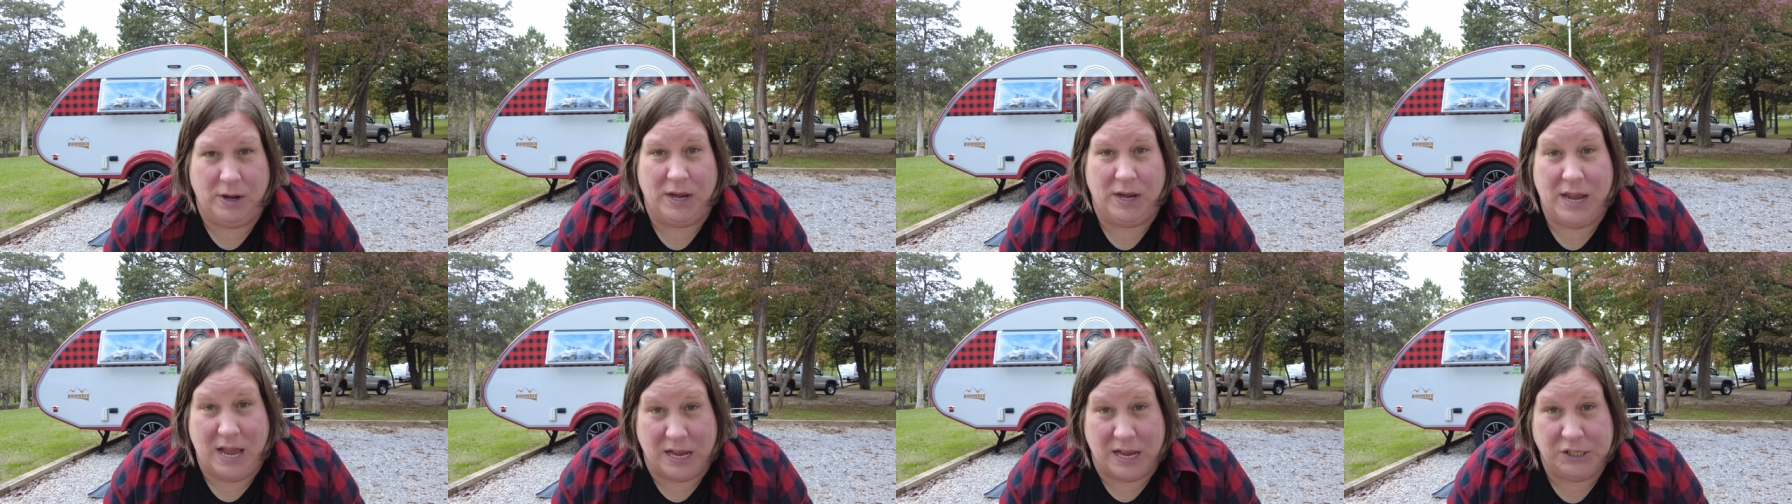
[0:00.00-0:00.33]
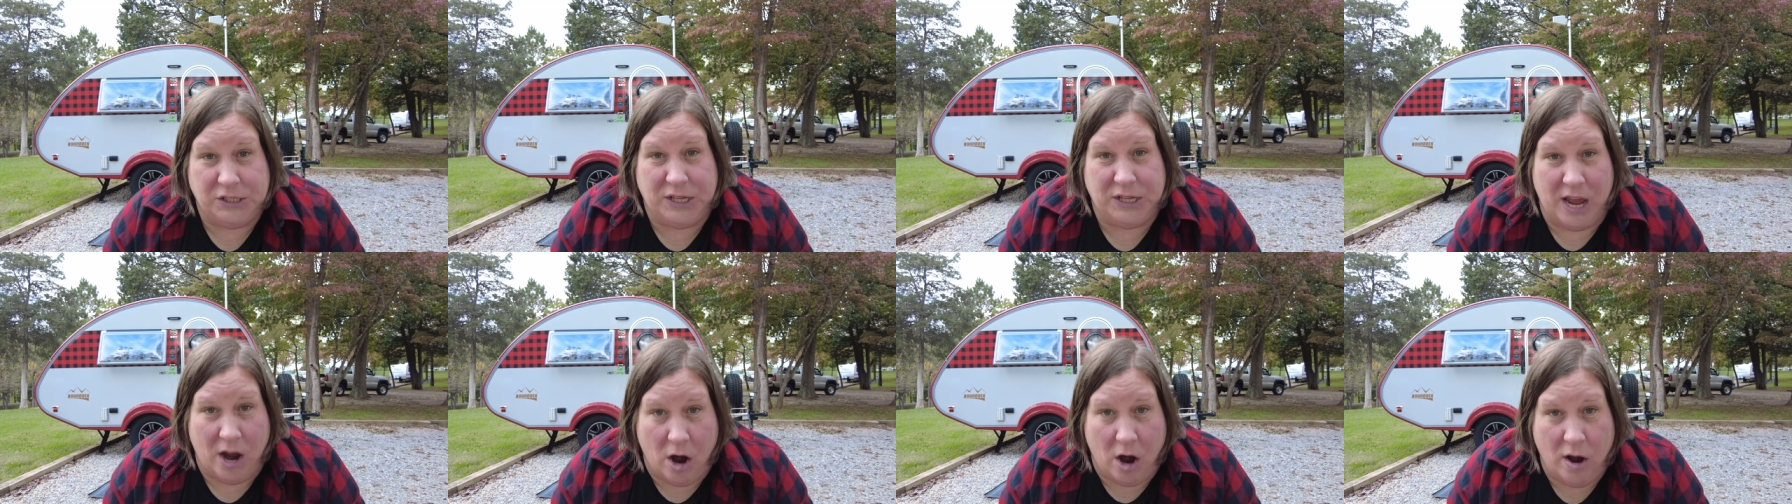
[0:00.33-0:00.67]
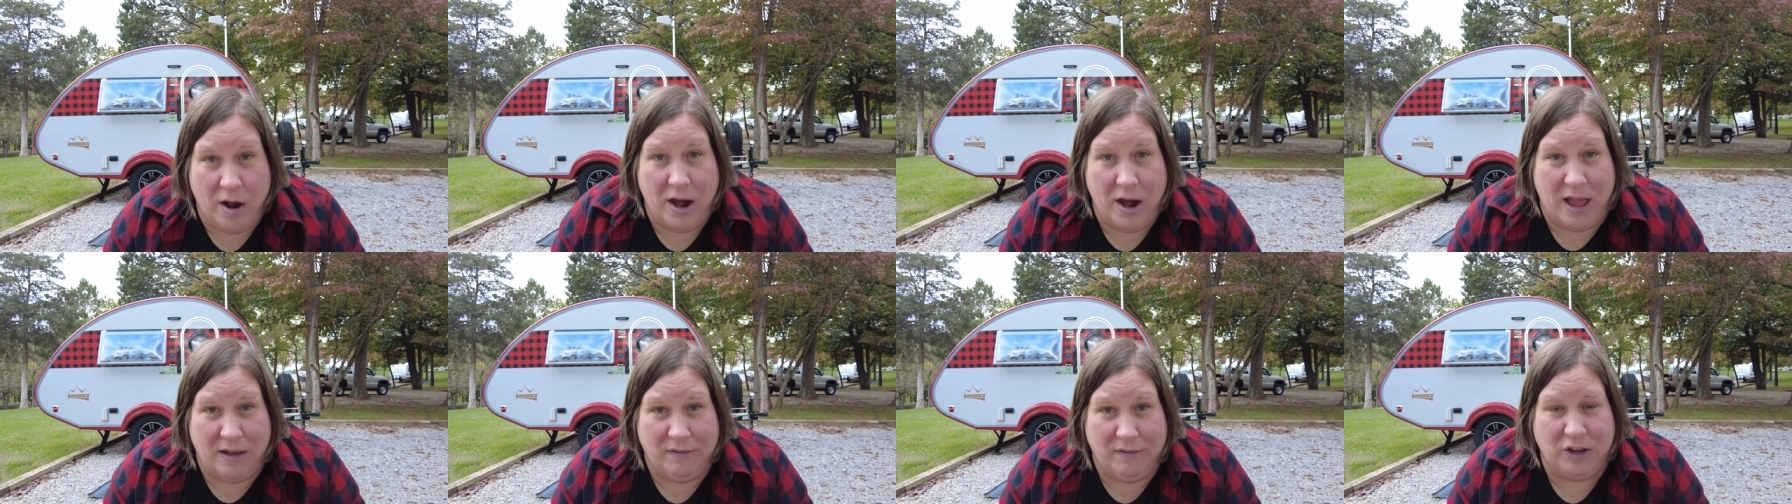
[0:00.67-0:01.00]
And yes, they
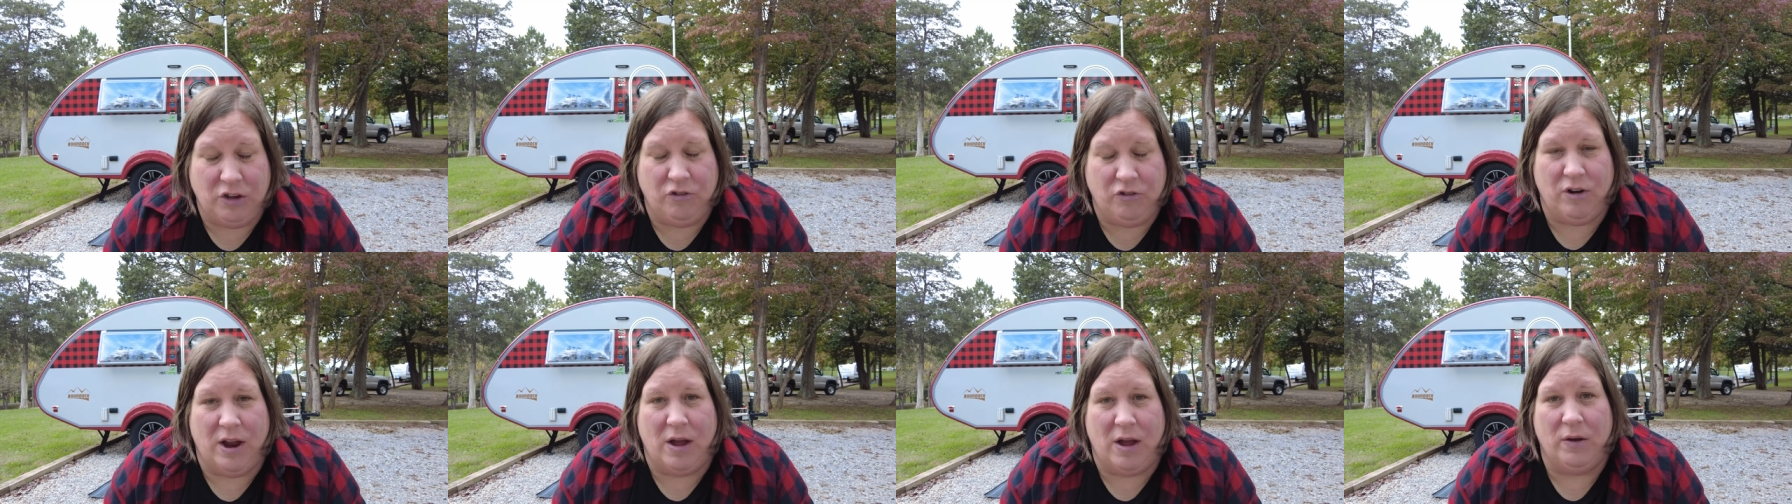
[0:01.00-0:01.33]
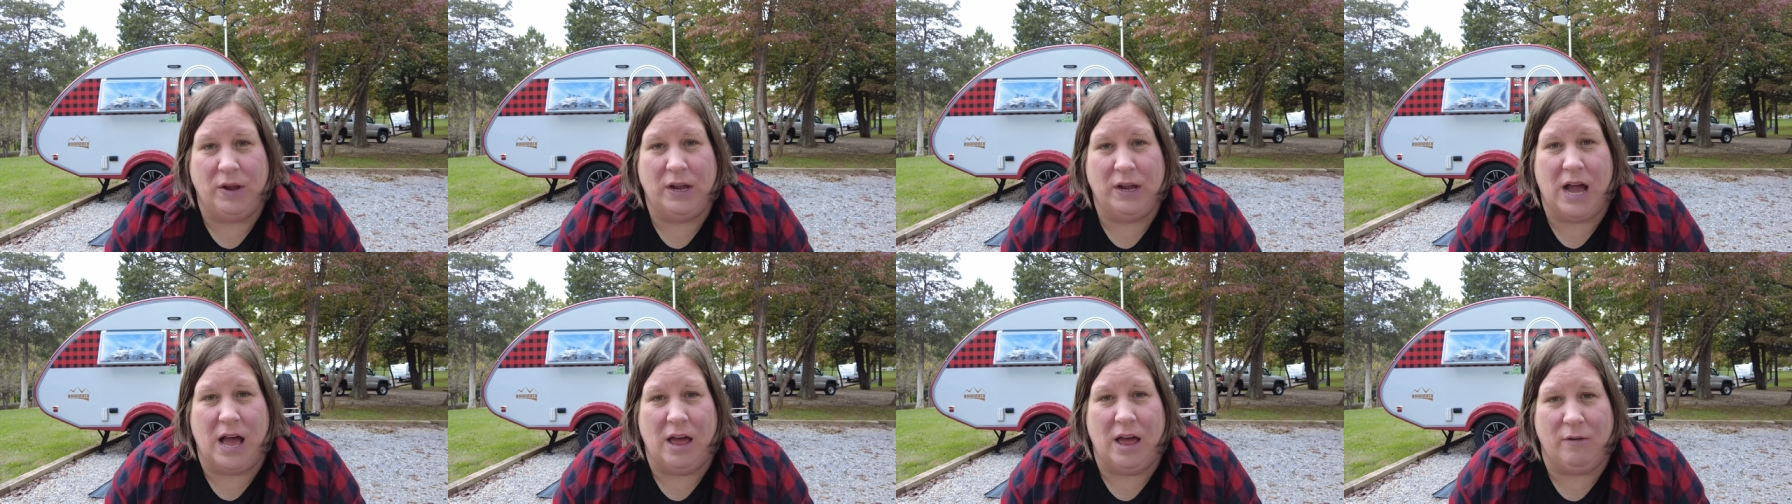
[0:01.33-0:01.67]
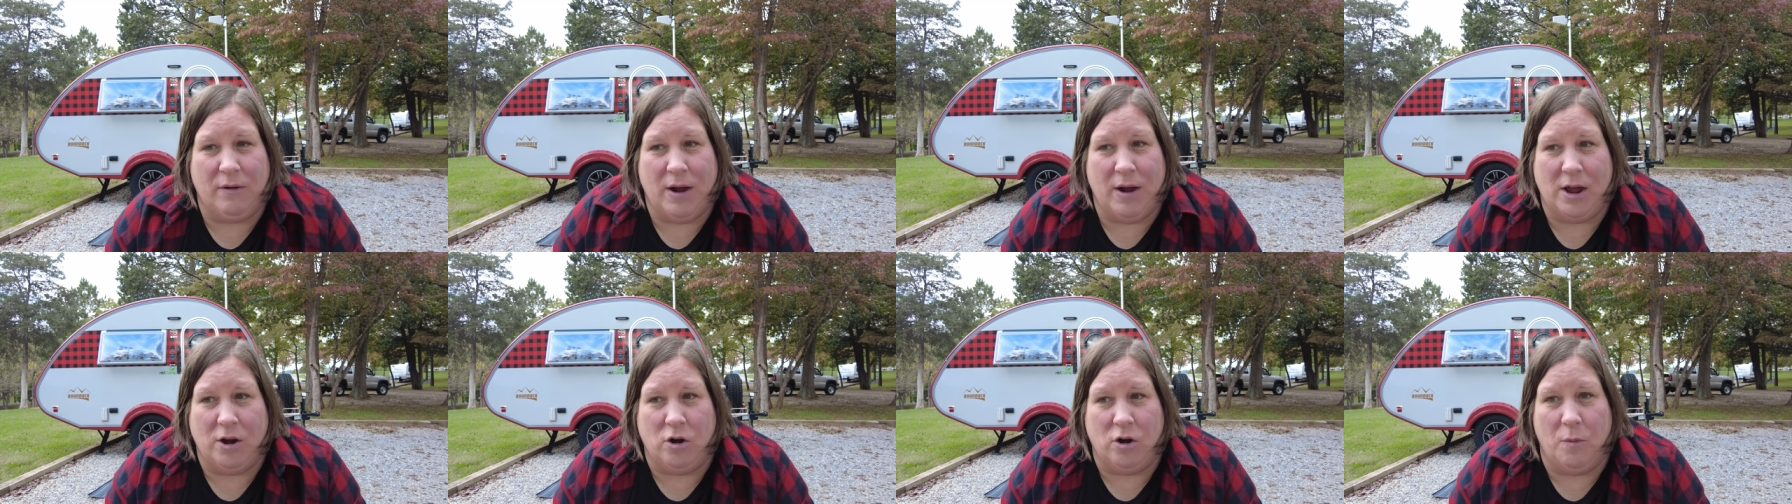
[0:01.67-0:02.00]
are having drought in
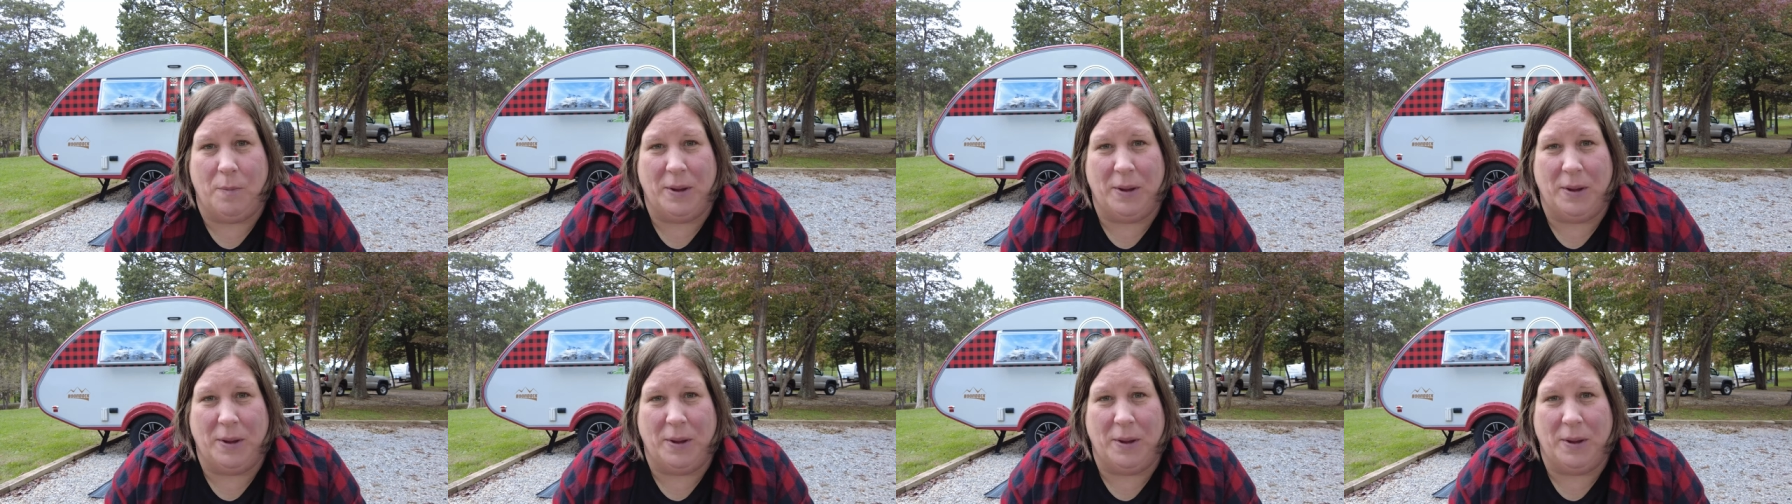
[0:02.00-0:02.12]
Colorado,